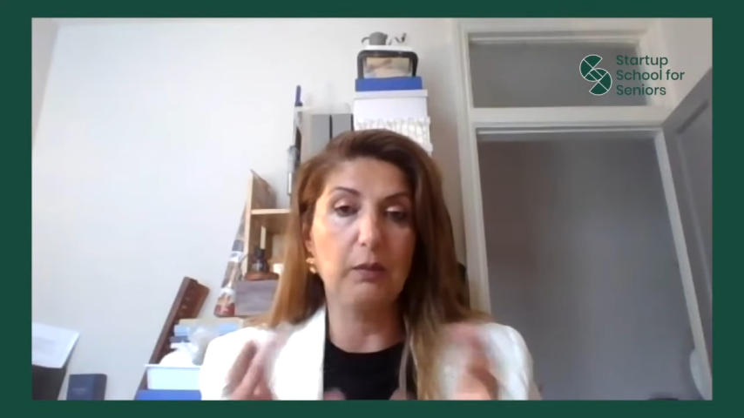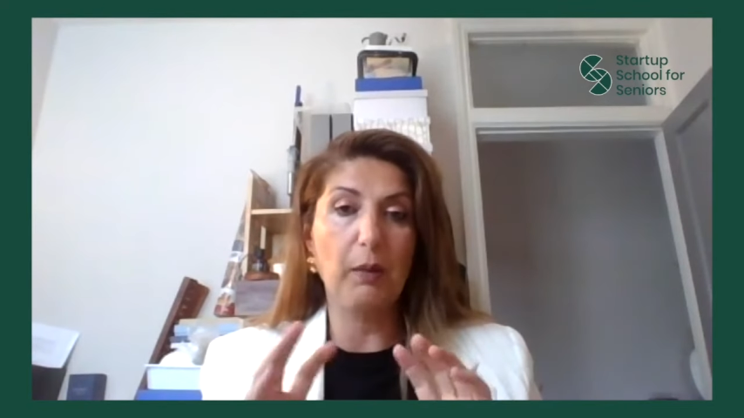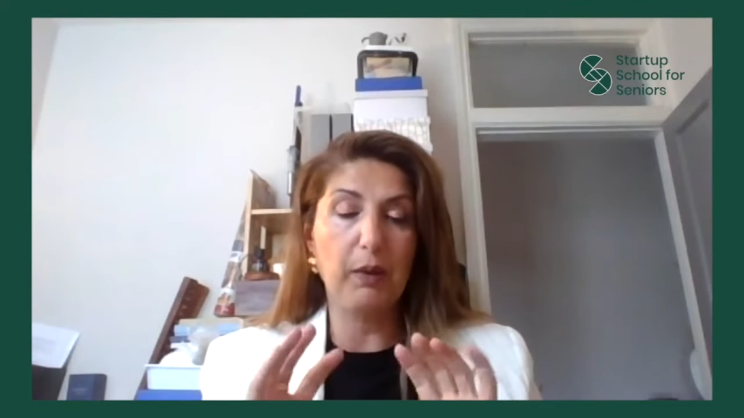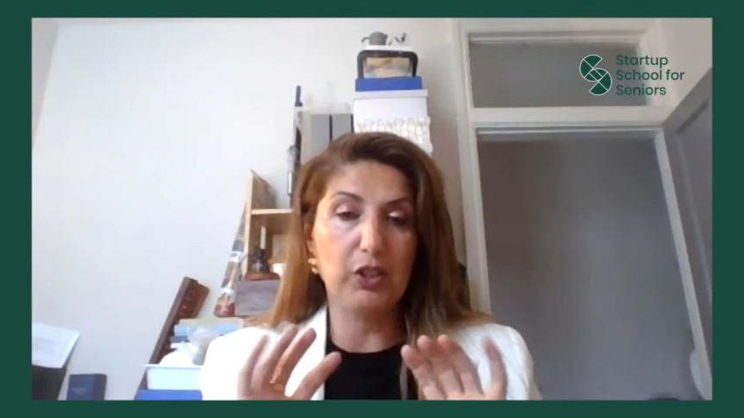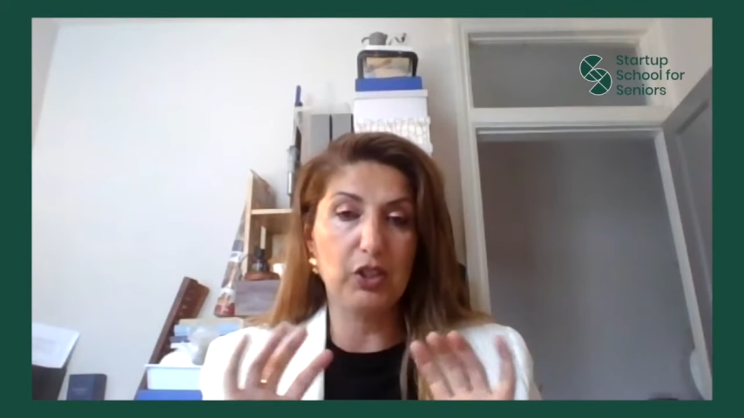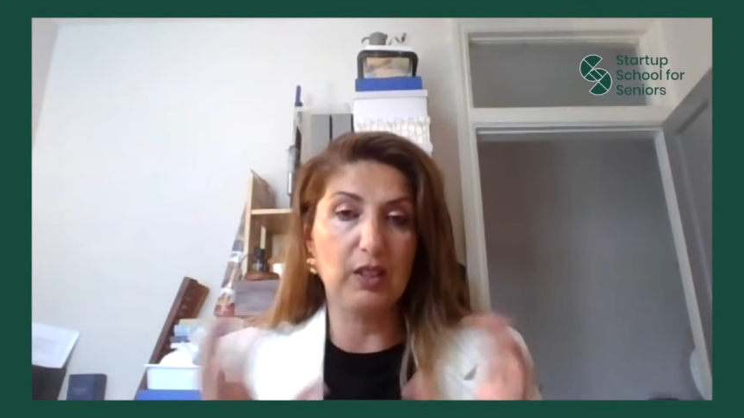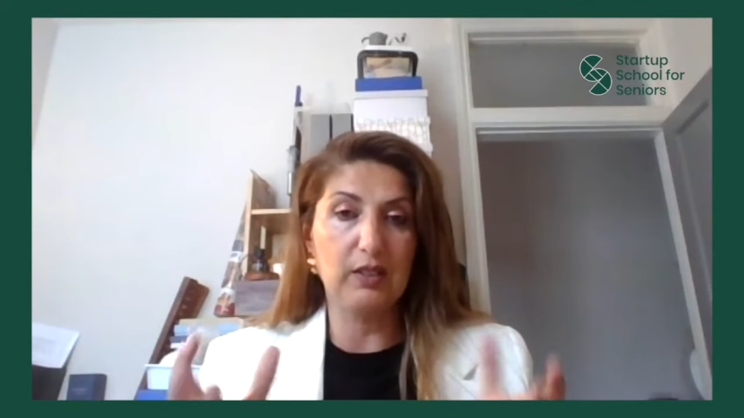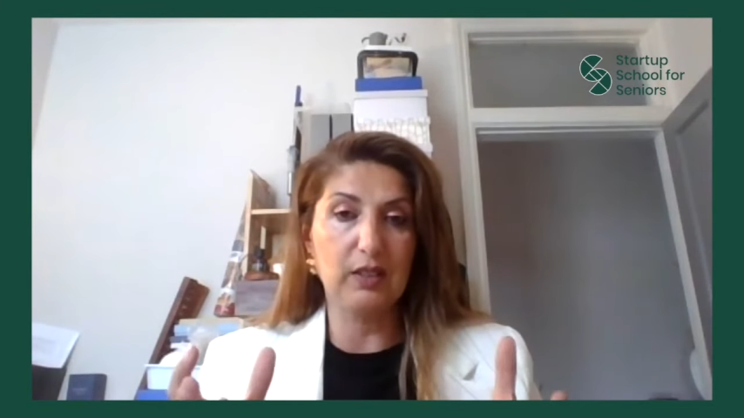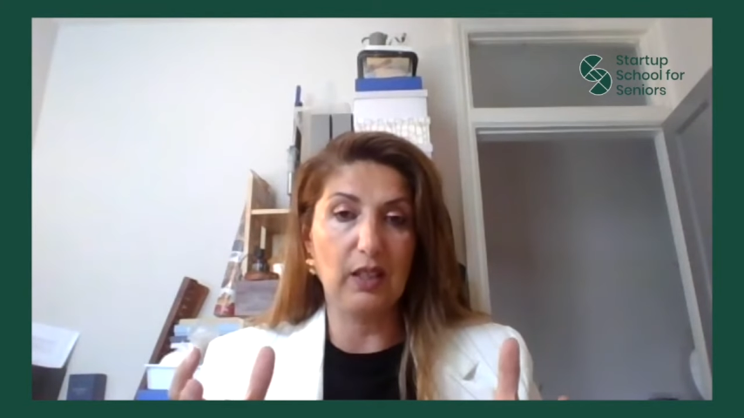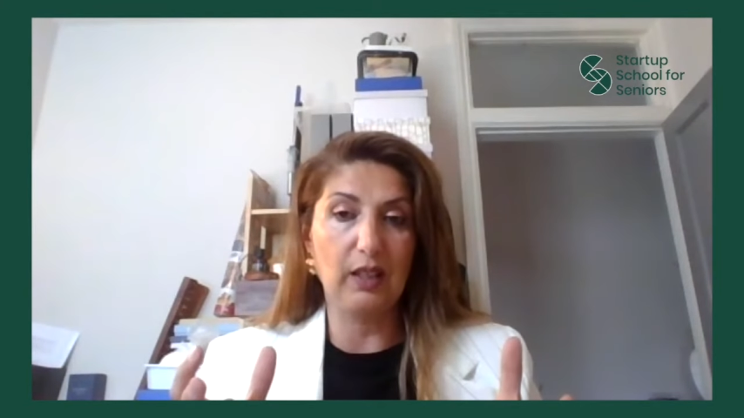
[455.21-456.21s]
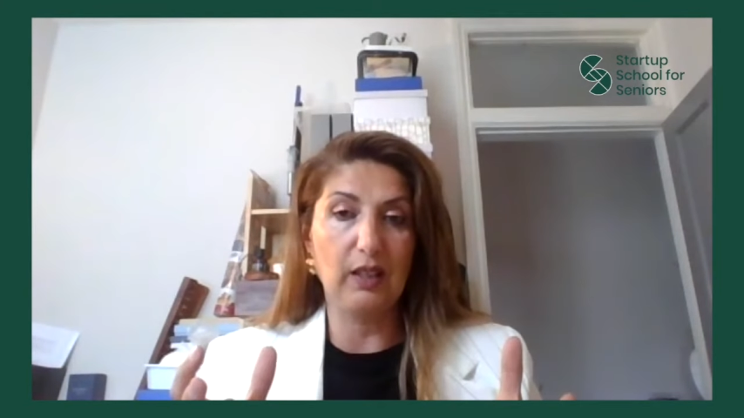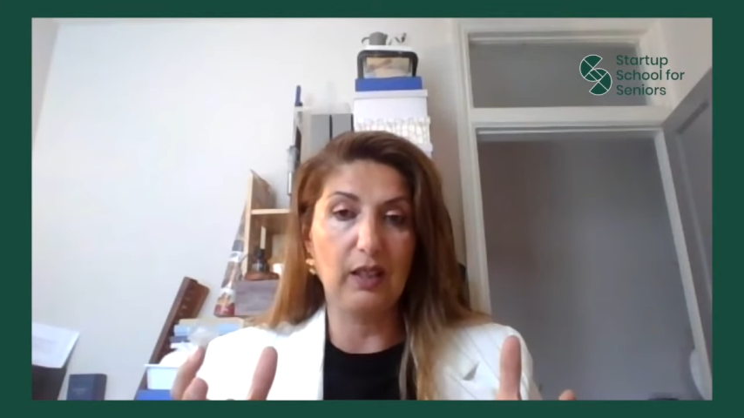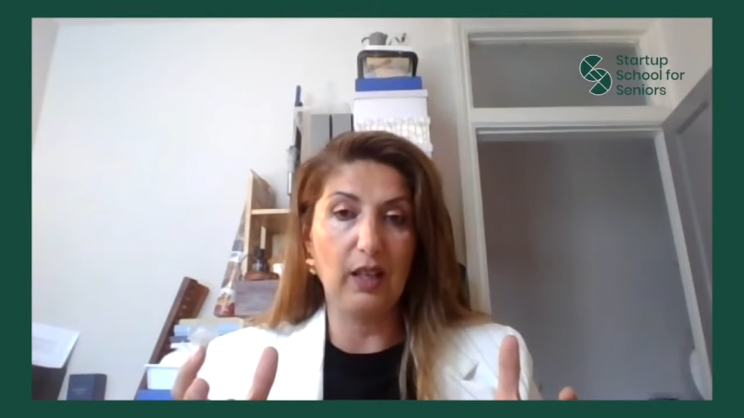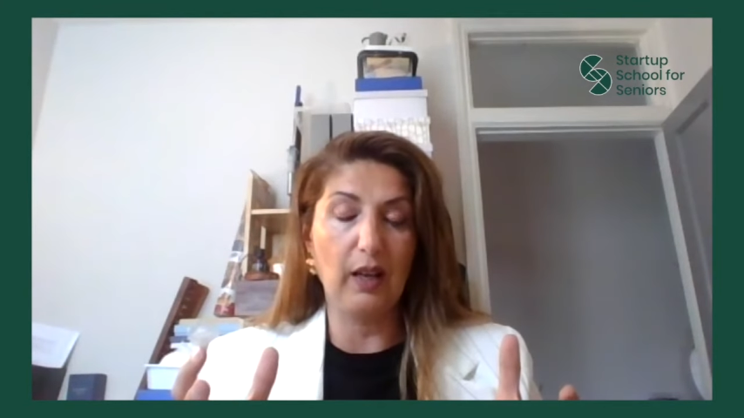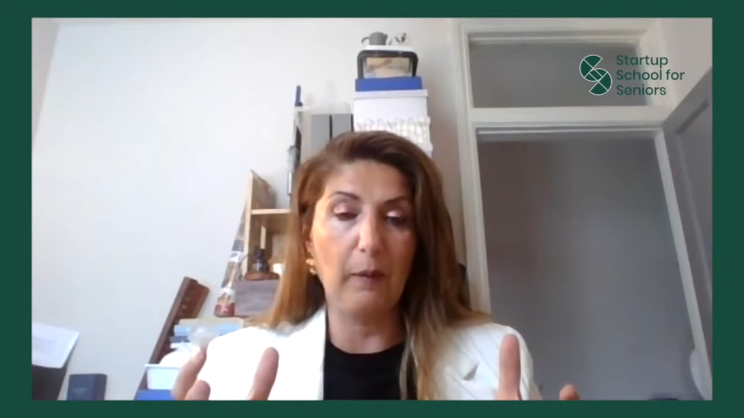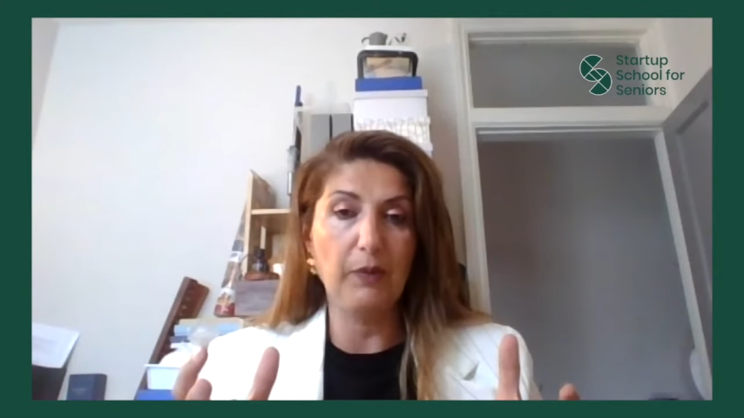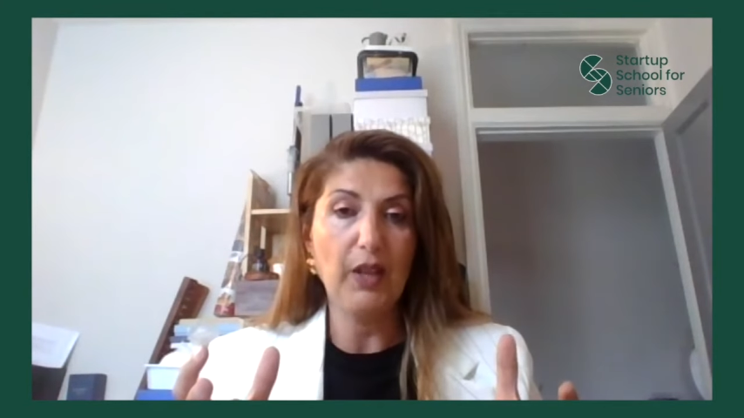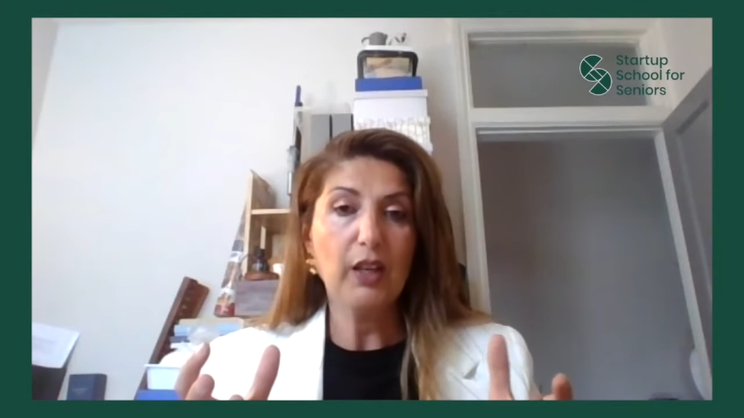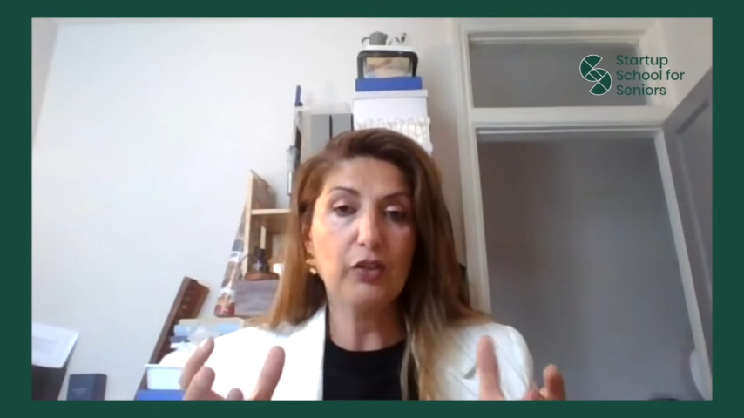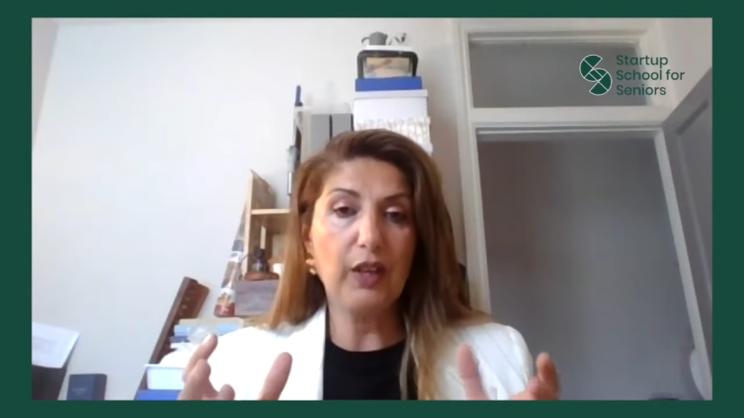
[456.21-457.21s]
My passion is in
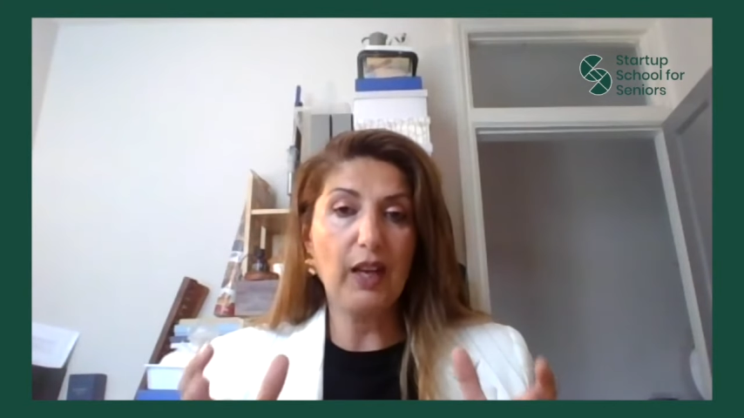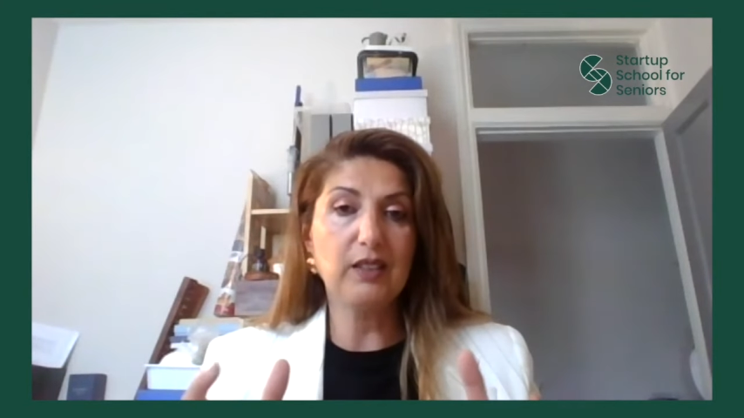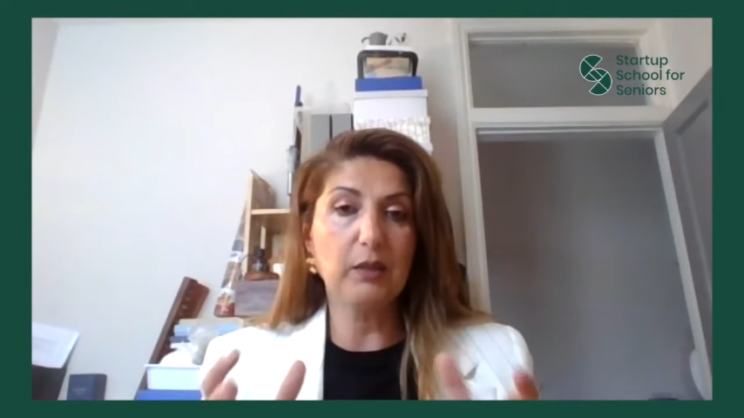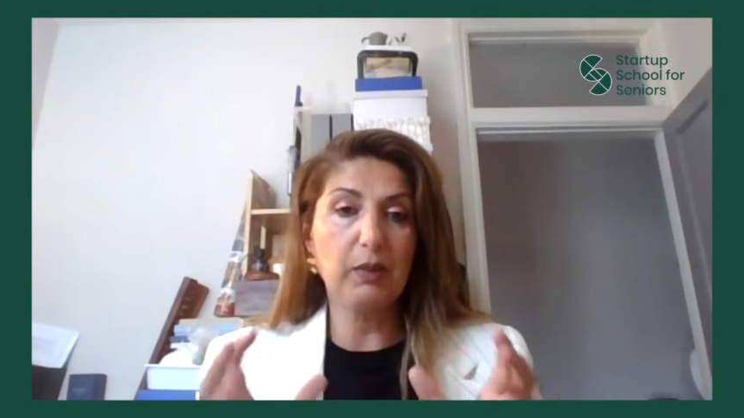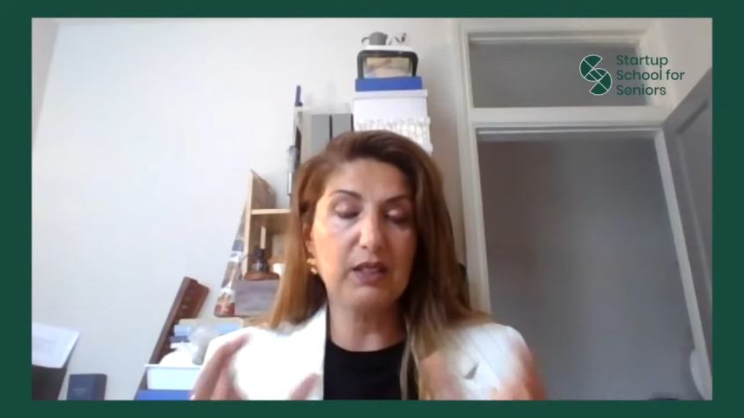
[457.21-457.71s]
creating